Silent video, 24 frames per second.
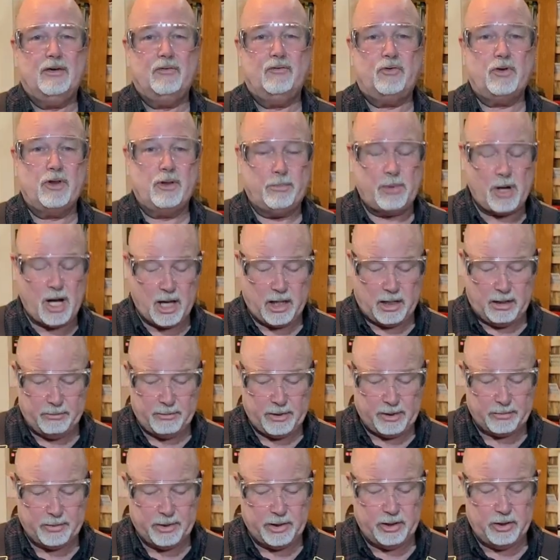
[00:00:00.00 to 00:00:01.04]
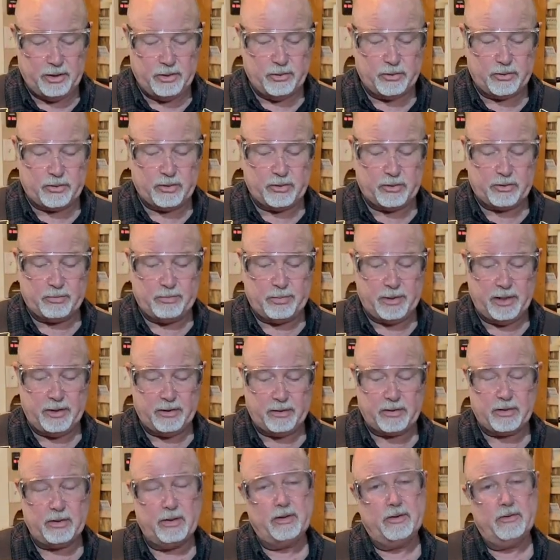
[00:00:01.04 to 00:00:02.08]
For the bottom, I'm going to use this
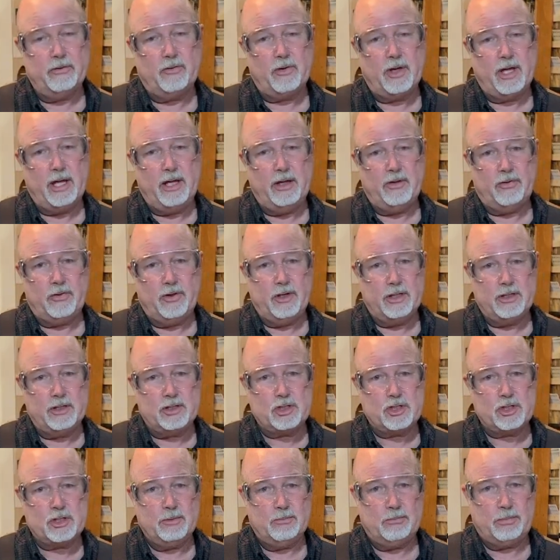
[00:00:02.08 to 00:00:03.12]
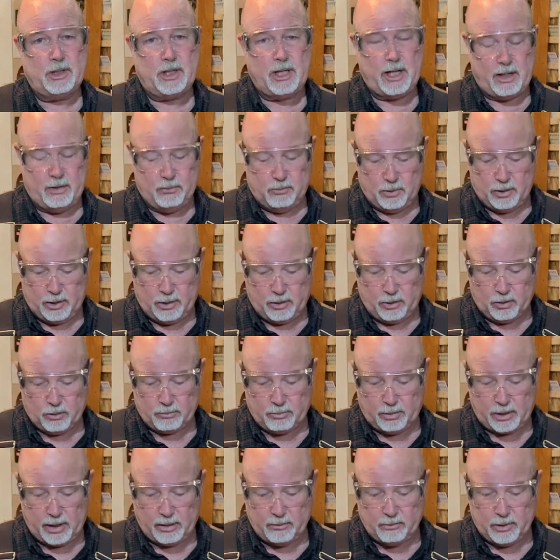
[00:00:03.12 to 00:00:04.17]
piece of 1/8 inch plywood,
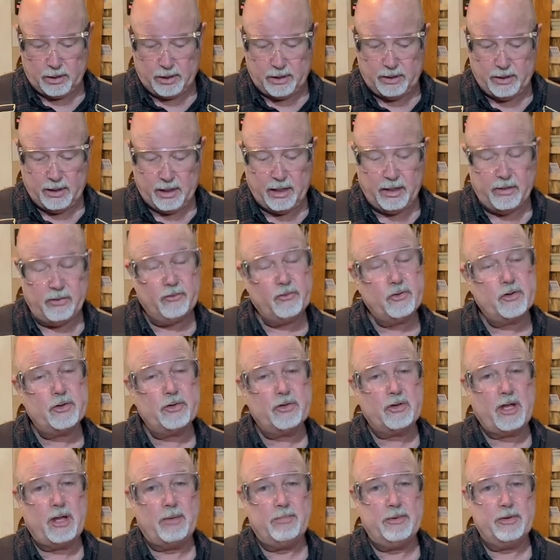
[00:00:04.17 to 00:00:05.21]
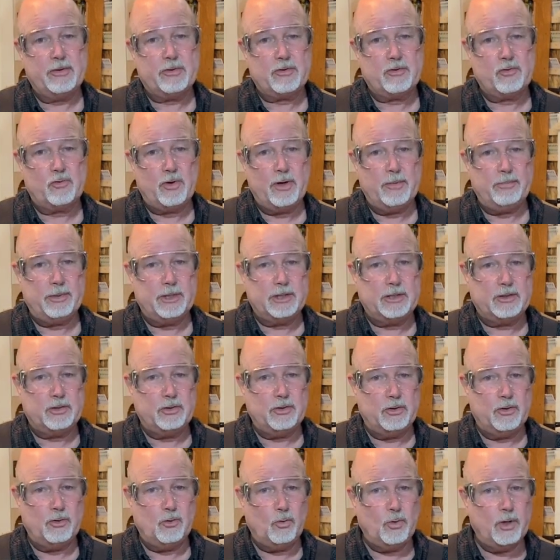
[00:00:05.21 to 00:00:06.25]
oak plywood, and the first step is to rip it
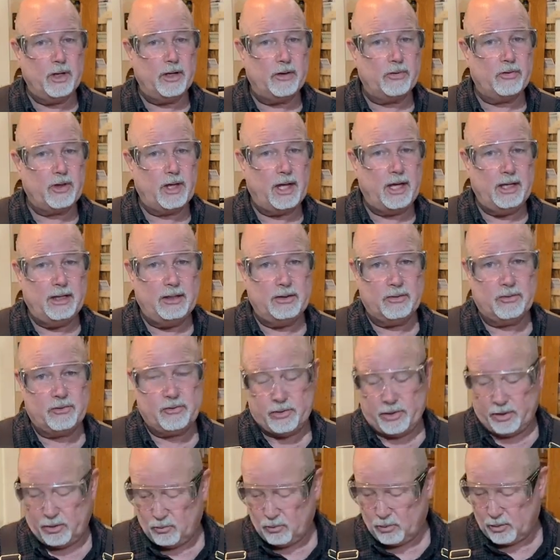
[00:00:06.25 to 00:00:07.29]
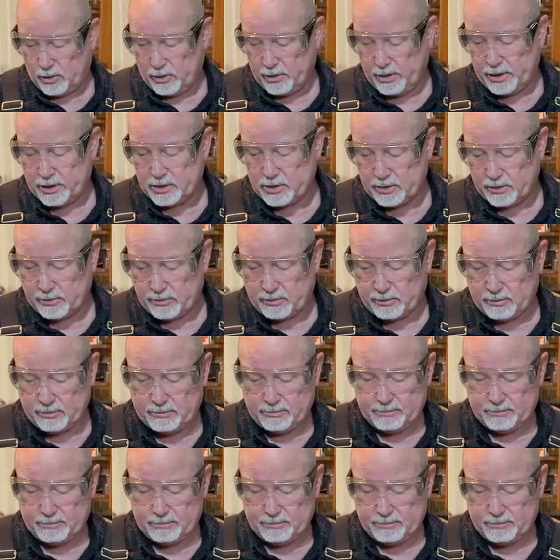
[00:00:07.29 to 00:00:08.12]
to the width, 8 3/4 inches.